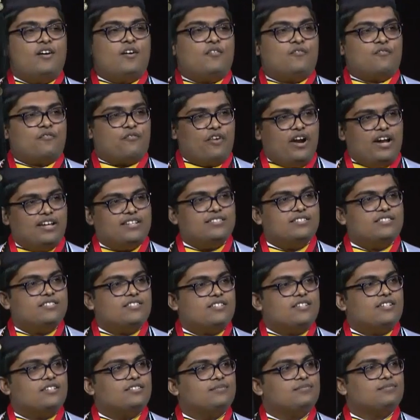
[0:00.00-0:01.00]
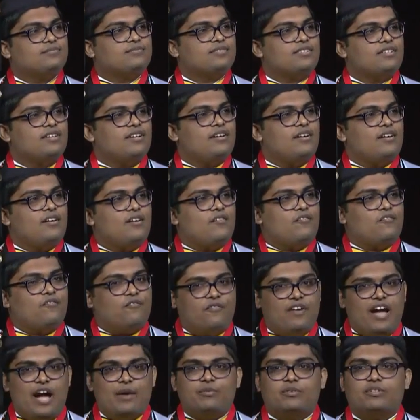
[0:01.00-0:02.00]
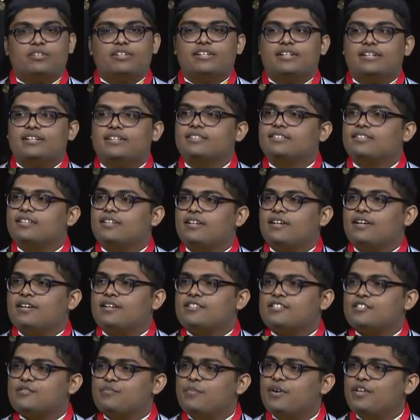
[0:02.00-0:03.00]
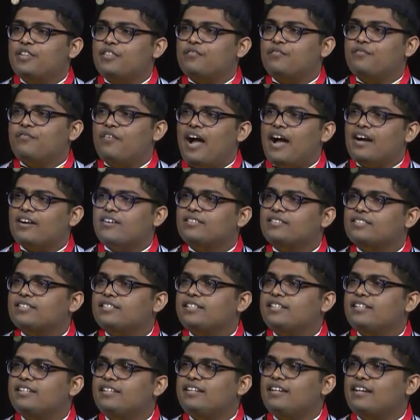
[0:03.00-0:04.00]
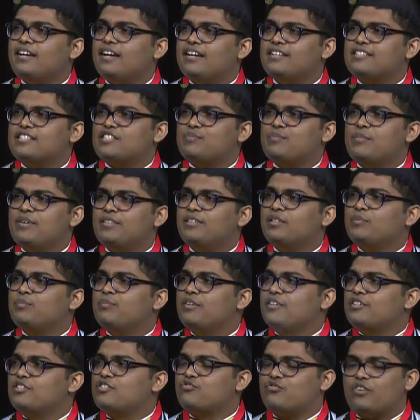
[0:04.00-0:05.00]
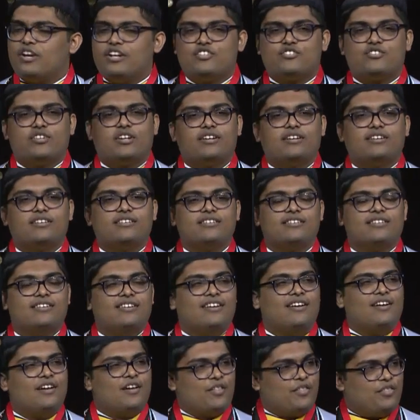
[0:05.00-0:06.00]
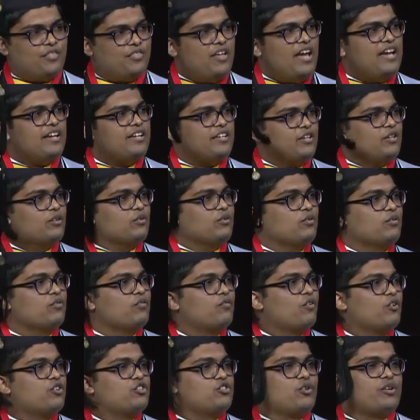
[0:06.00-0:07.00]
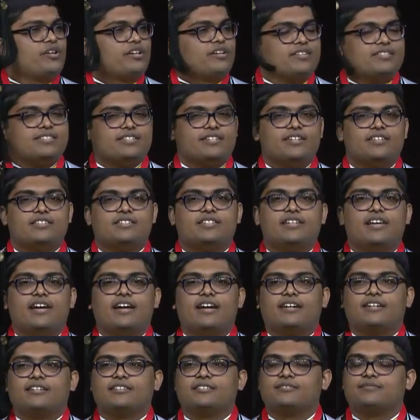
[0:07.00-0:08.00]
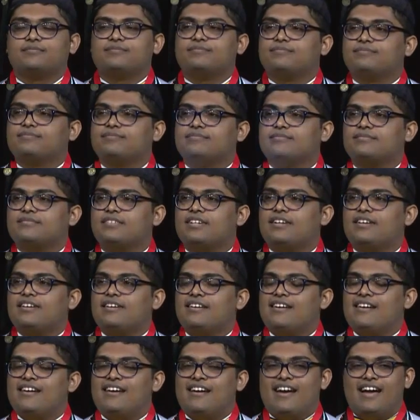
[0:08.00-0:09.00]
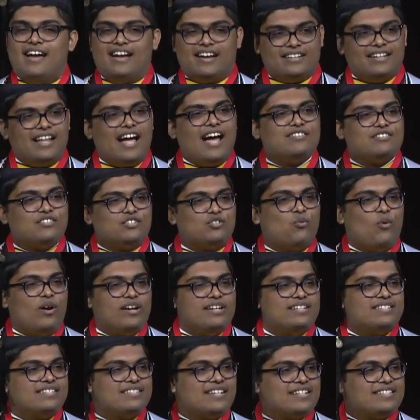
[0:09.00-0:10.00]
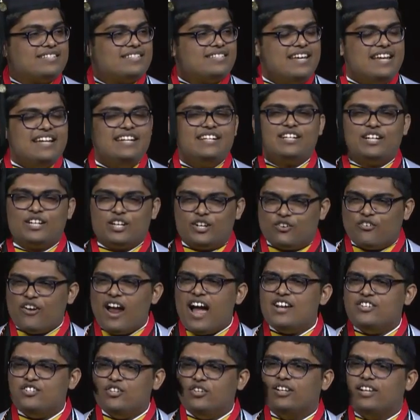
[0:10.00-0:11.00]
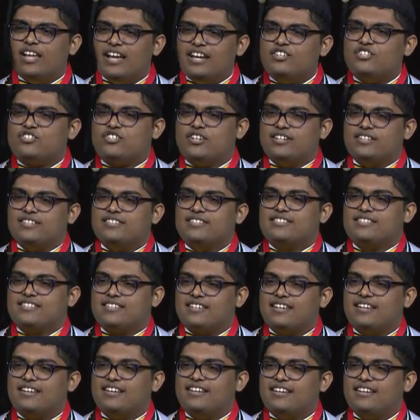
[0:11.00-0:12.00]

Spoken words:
Friends, family, Smith faculty, and Smith administration, thank you for joining us here today. And class of 2016, congratulations!